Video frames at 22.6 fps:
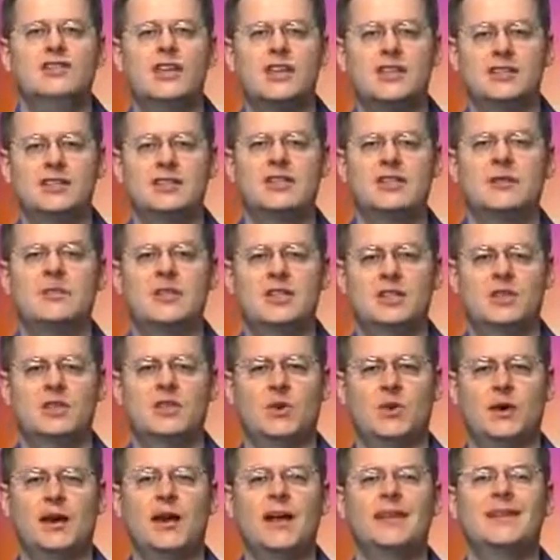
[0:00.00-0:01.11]
just to be
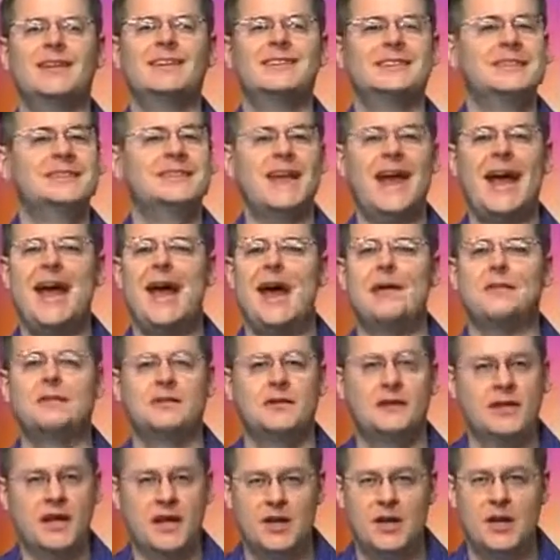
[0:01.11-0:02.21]
sure. This is
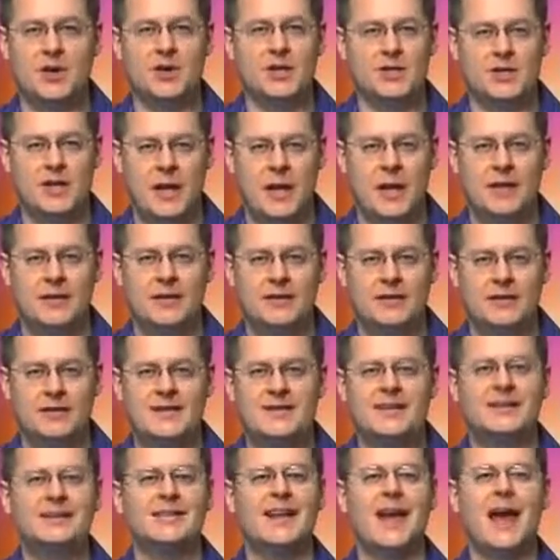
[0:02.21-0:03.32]
after they know you're dead.
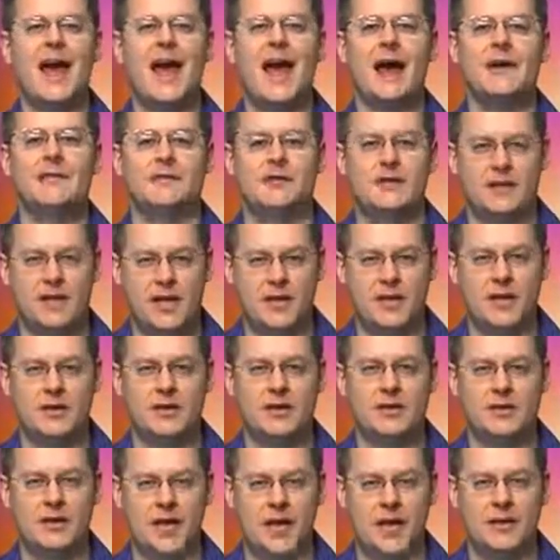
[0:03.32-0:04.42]
This is after they know
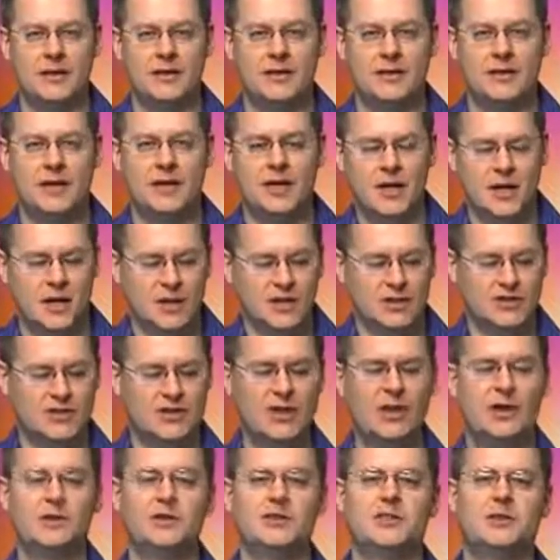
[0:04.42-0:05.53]
you're dead.
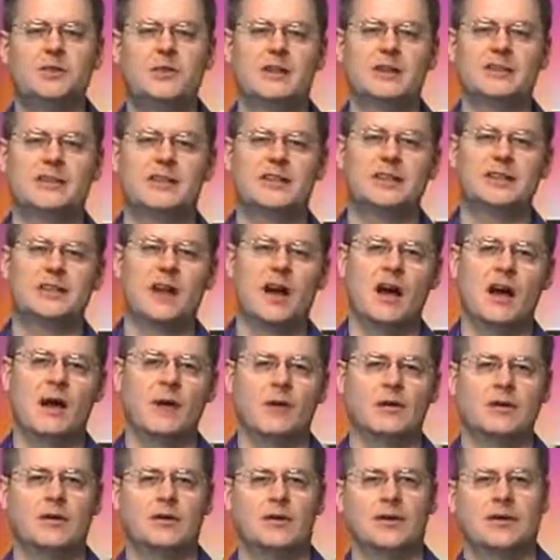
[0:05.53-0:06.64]
So Shabir says,
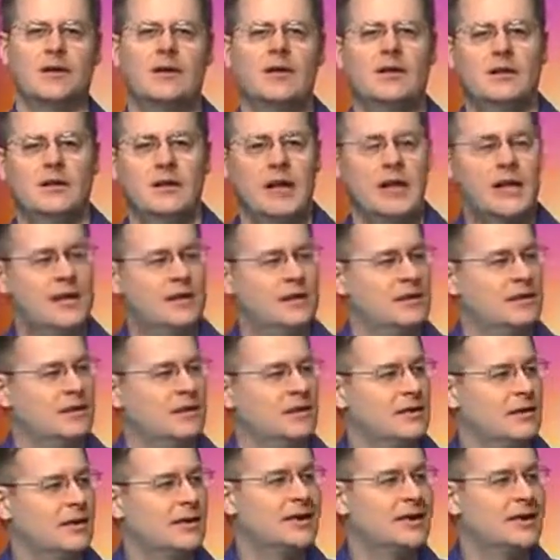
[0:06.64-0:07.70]
oh, they didn't,